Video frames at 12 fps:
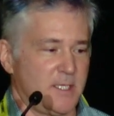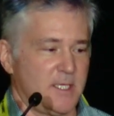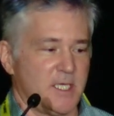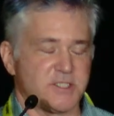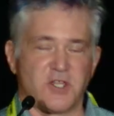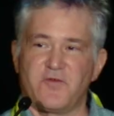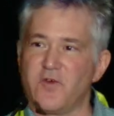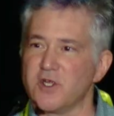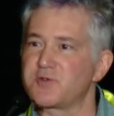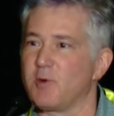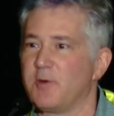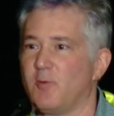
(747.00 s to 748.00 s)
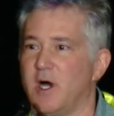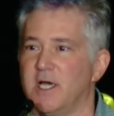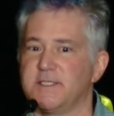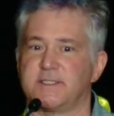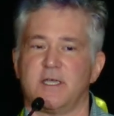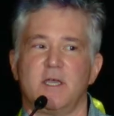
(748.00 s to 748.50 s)
So the first one
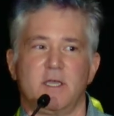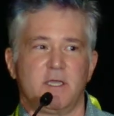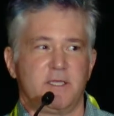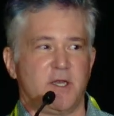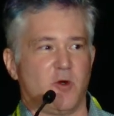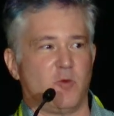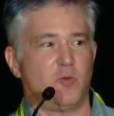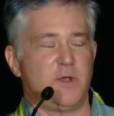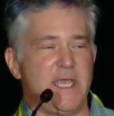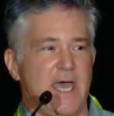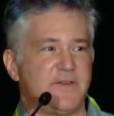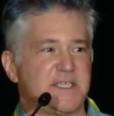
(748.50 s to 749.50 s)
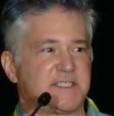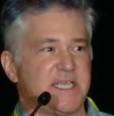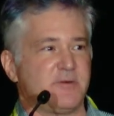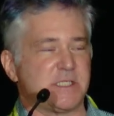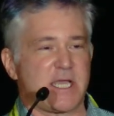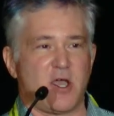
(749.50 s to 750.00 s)
was, we had this
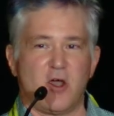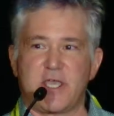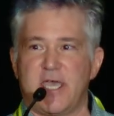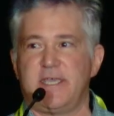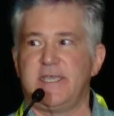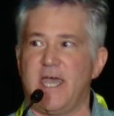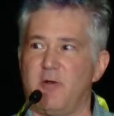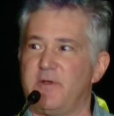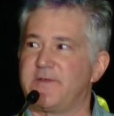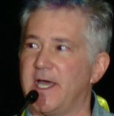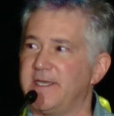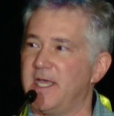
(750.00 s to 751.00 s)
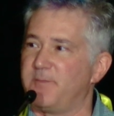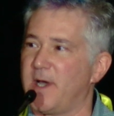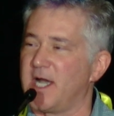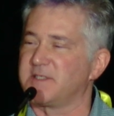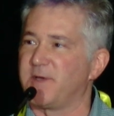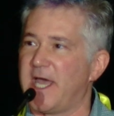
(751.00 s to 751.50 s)
thing okay, yeah, we've got
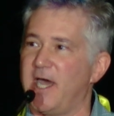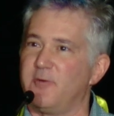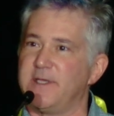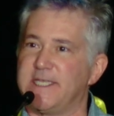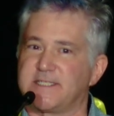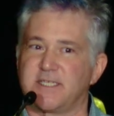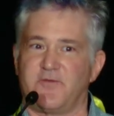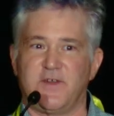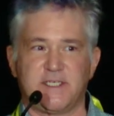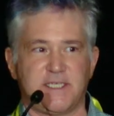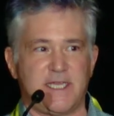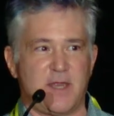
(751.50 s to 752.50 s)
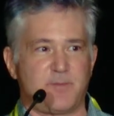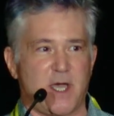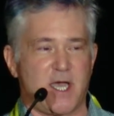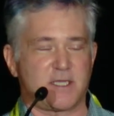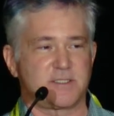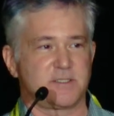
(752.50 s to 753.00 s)
Netbox, but how do we get stuff into
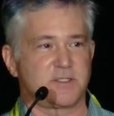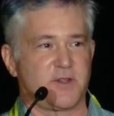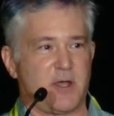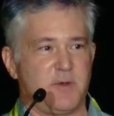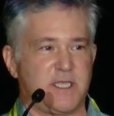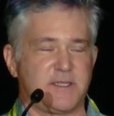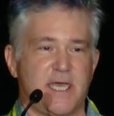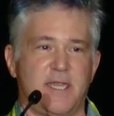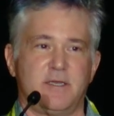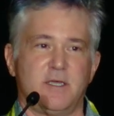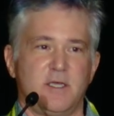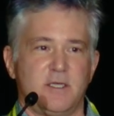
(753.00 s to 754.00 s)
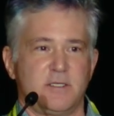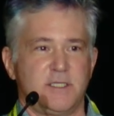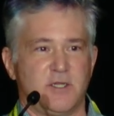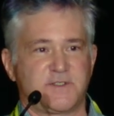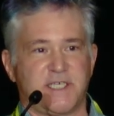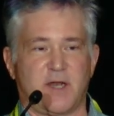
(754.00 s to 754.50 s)
Netbox so that we can then,
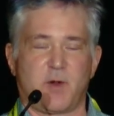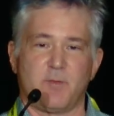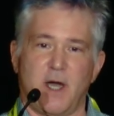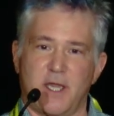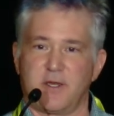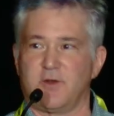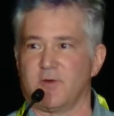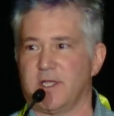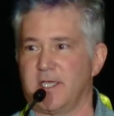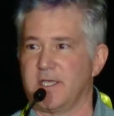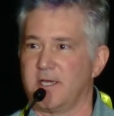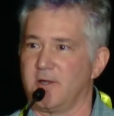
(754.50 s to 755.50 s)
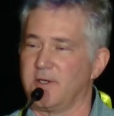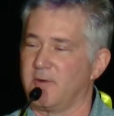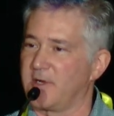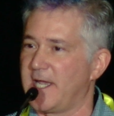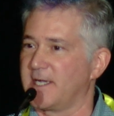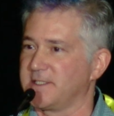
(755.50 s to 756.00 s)
set up our monitoring and our
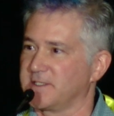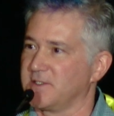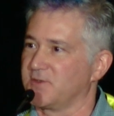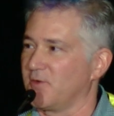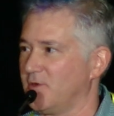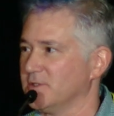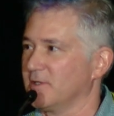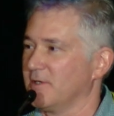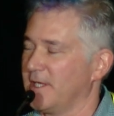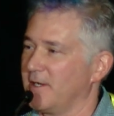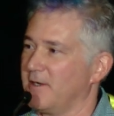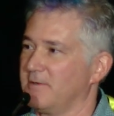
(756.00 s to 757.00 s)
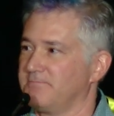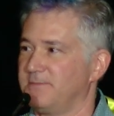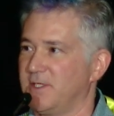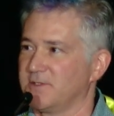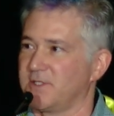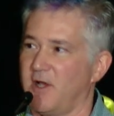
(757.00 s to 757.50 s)
network access controller and our,
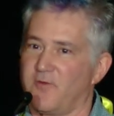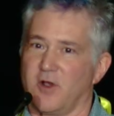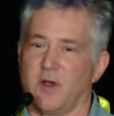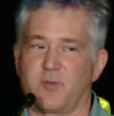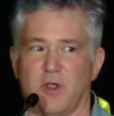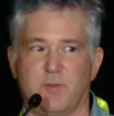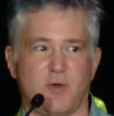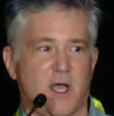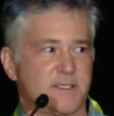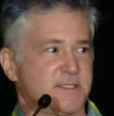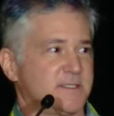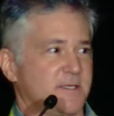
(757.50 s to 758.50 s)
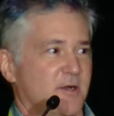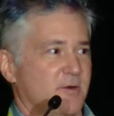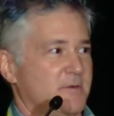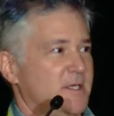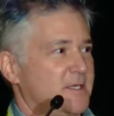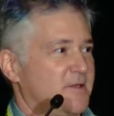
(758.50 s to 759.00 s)
software upgrade process and our
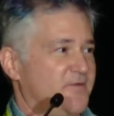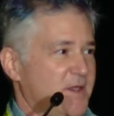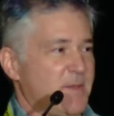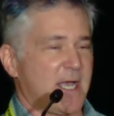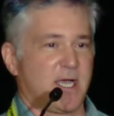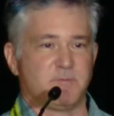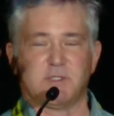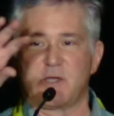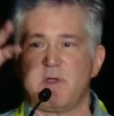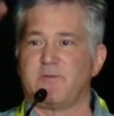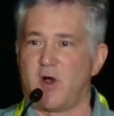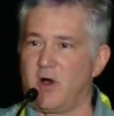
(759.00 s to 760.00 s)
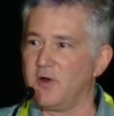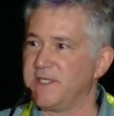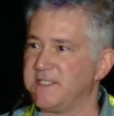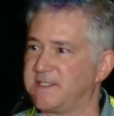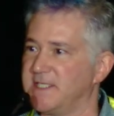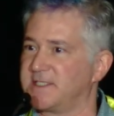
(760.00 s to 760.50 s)
config backup? We have all
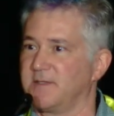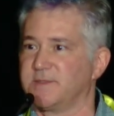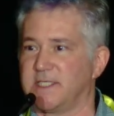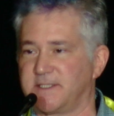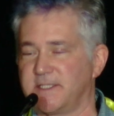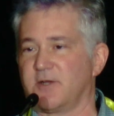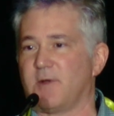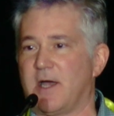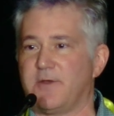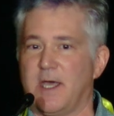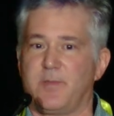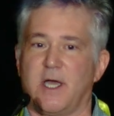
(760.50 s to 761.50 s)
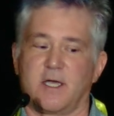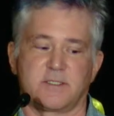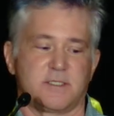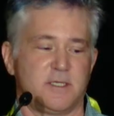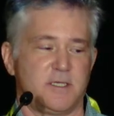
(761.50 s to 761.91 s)
these systems that sit around Netbox.